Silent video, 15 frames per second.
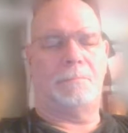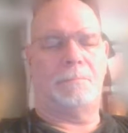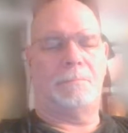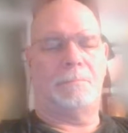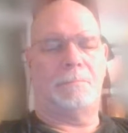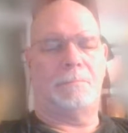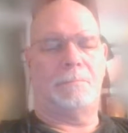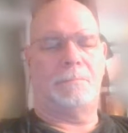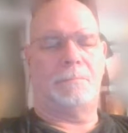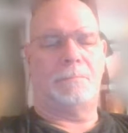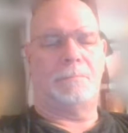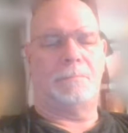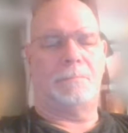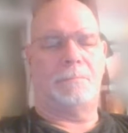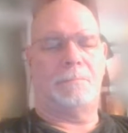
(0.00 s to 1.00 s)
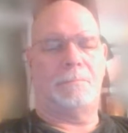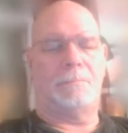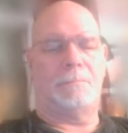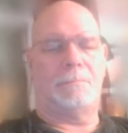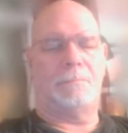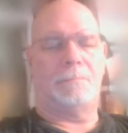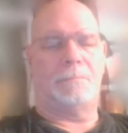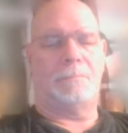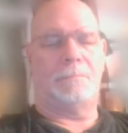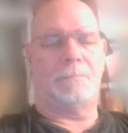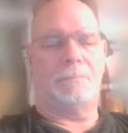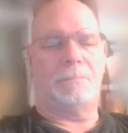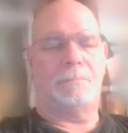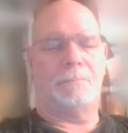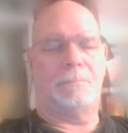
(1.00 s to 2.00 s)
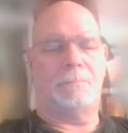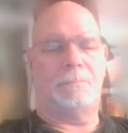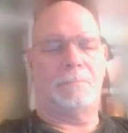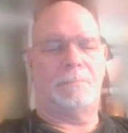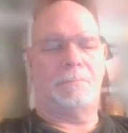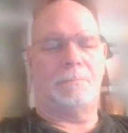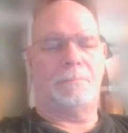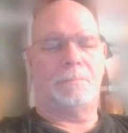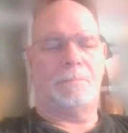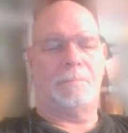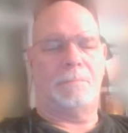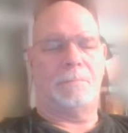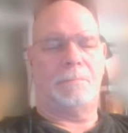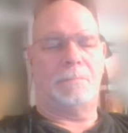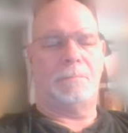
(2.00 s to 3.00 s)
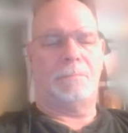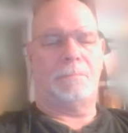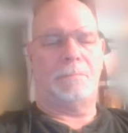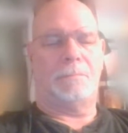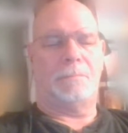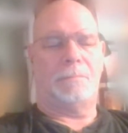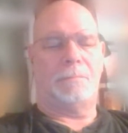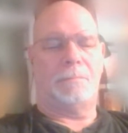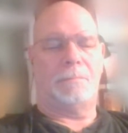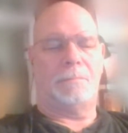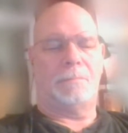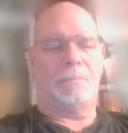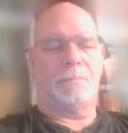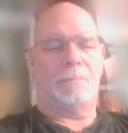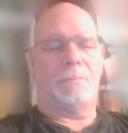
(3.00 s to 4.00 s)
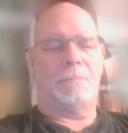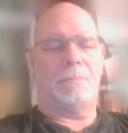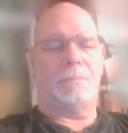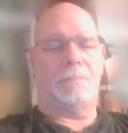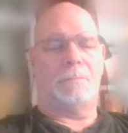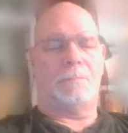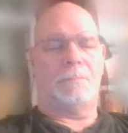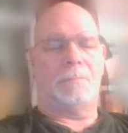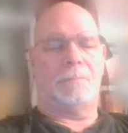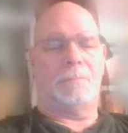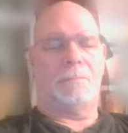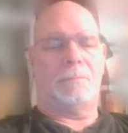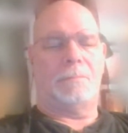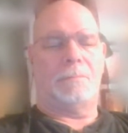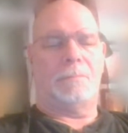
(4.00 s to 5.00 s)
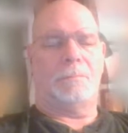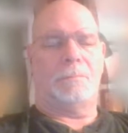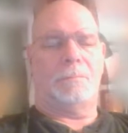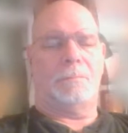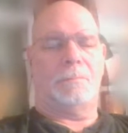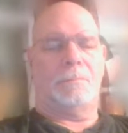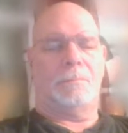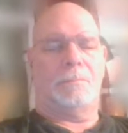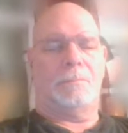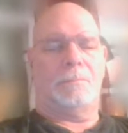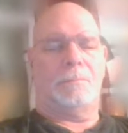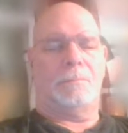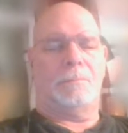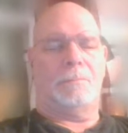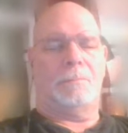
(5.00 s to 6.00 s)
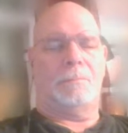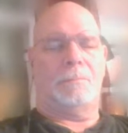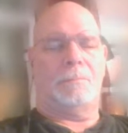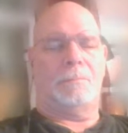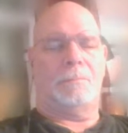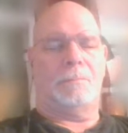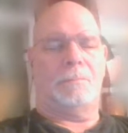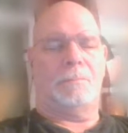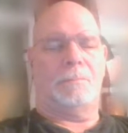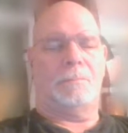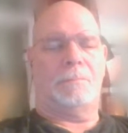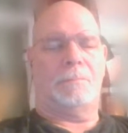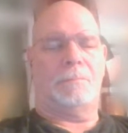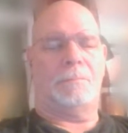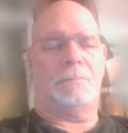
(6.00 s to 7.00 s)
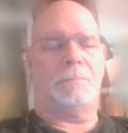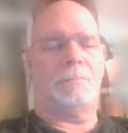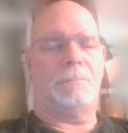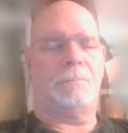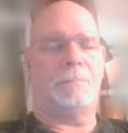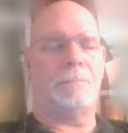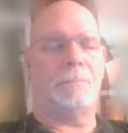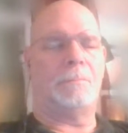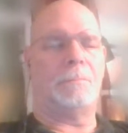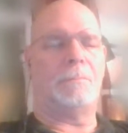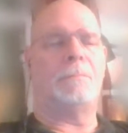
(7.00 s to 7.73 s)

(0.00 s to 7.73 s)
(silence)